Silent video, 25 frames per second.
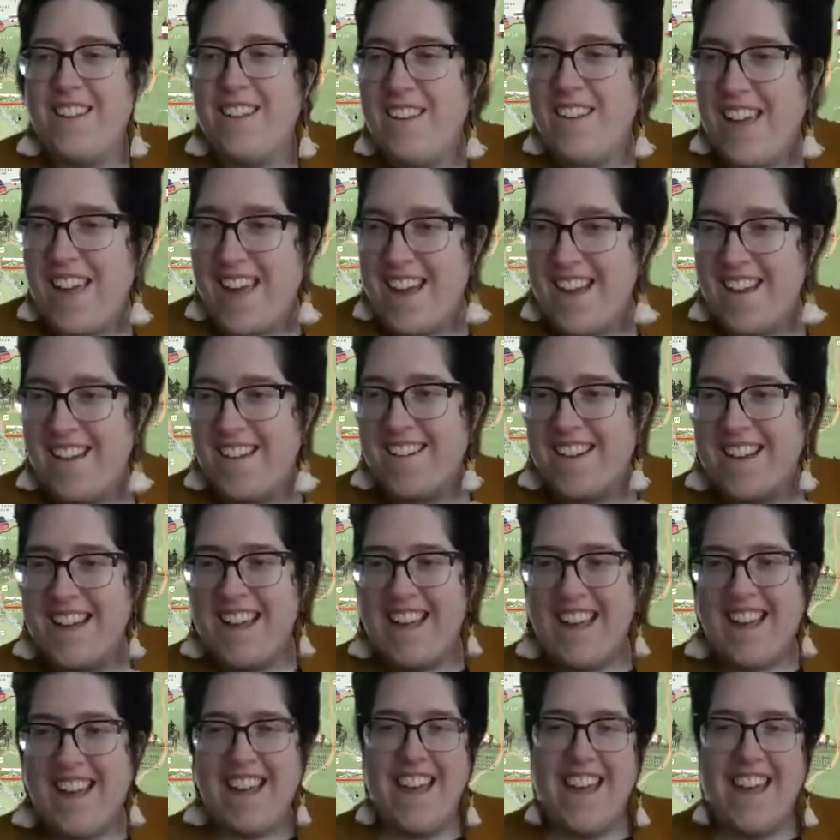
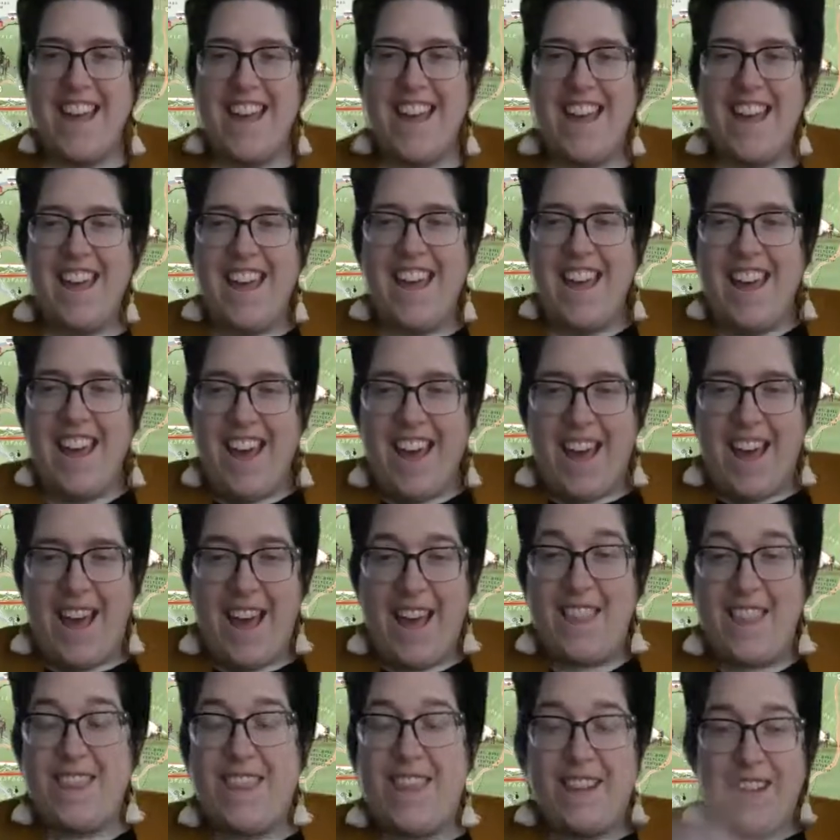Harry.
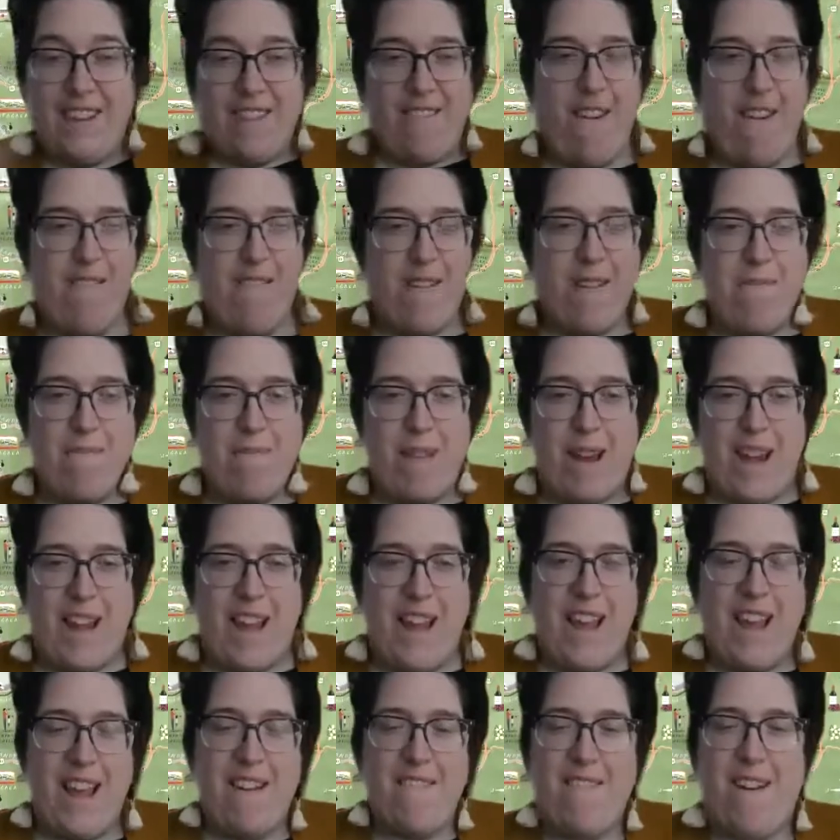And thank you, everybody,
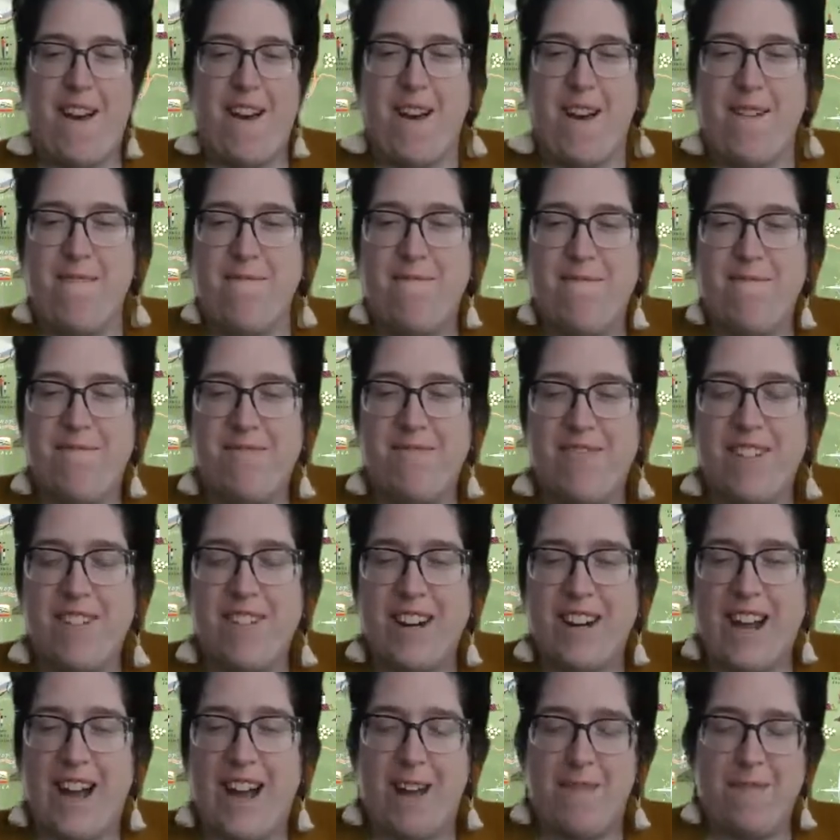for
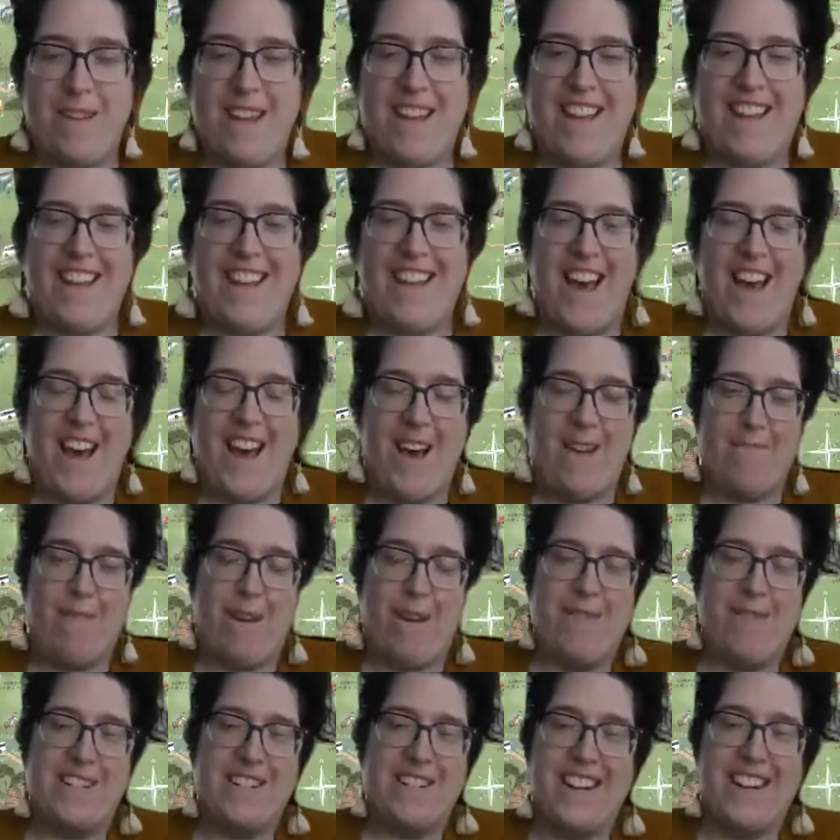coming. I
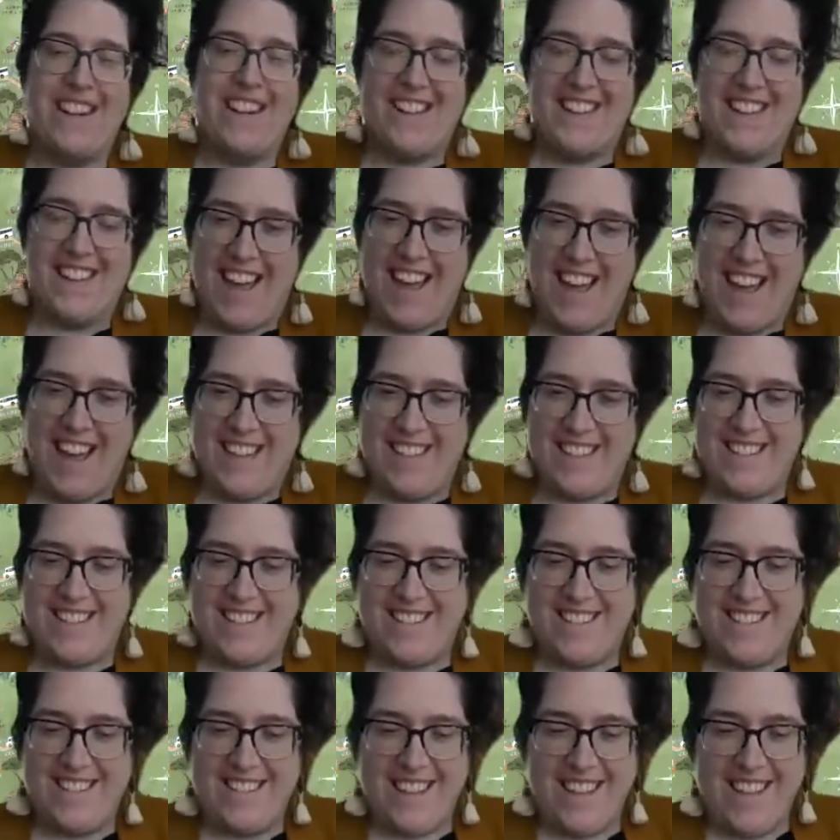wish
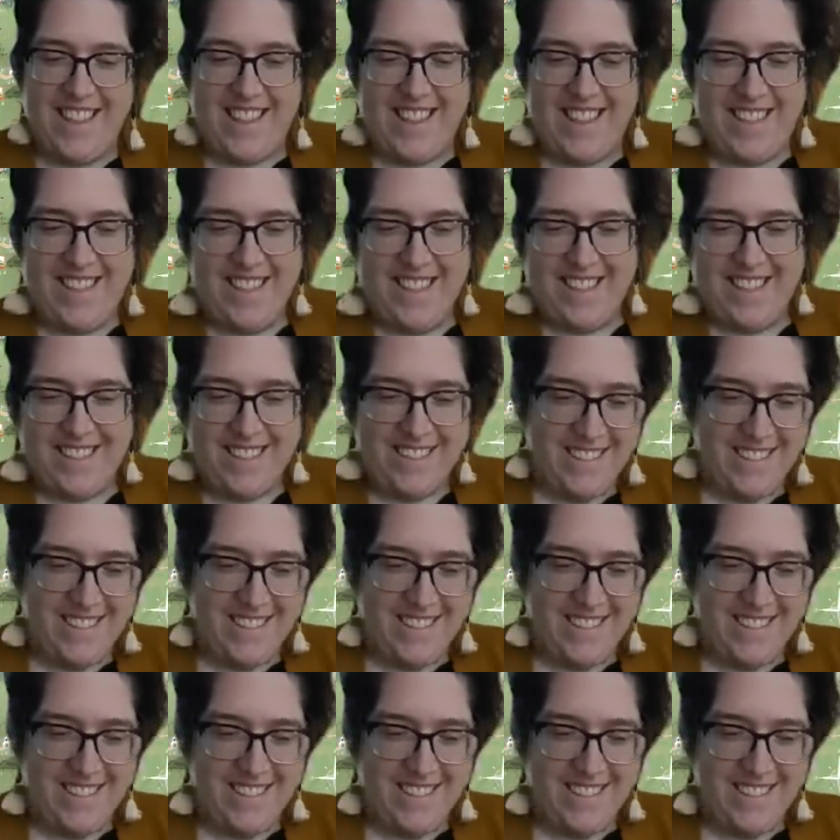as I think